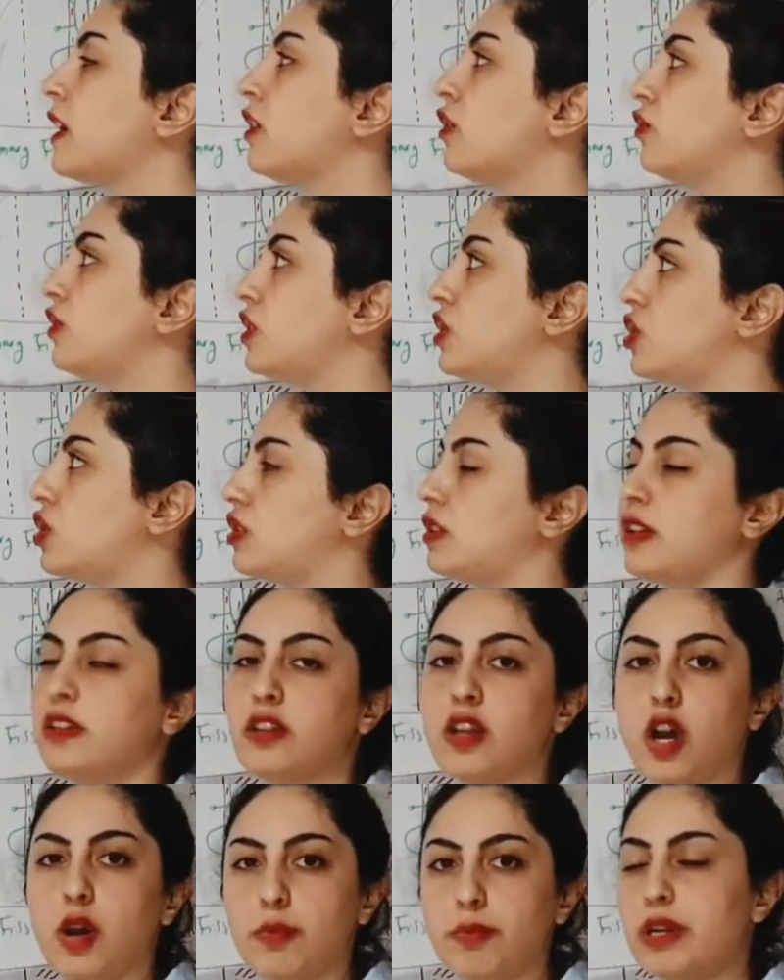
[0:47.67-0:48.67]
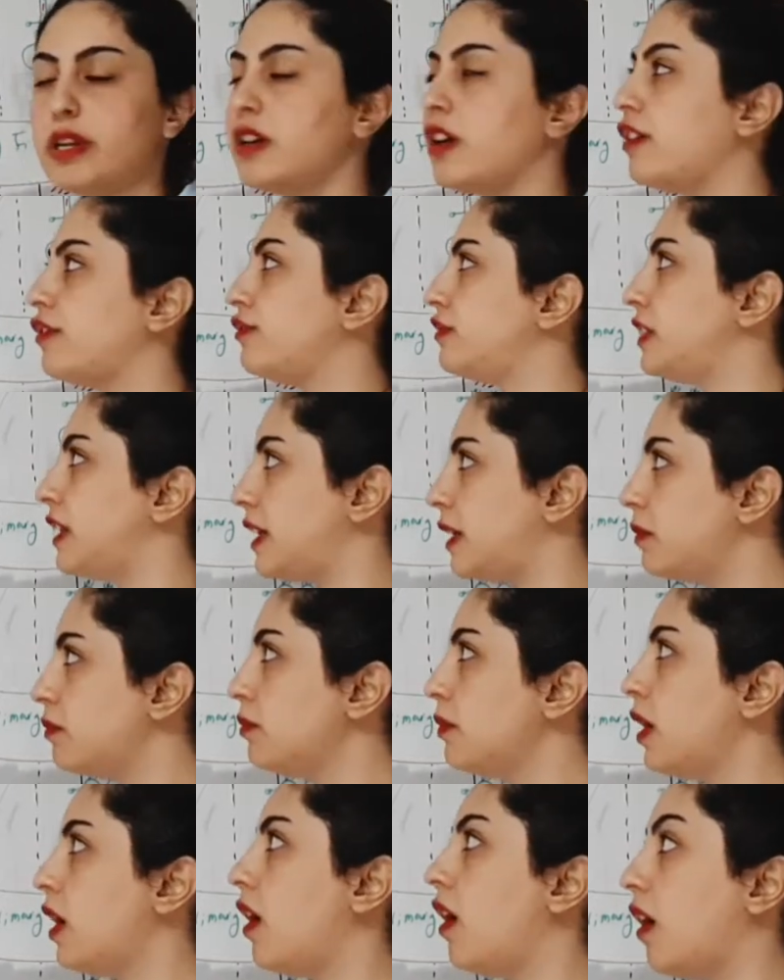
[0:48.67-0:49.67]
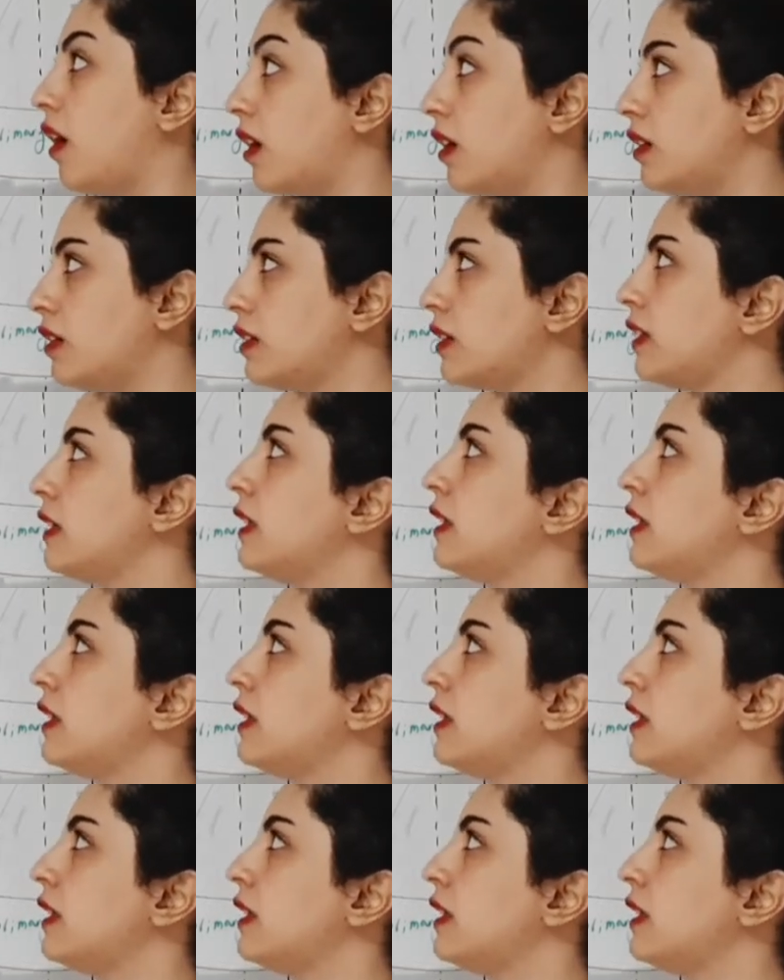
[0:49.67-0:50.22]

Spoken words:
which the number of them are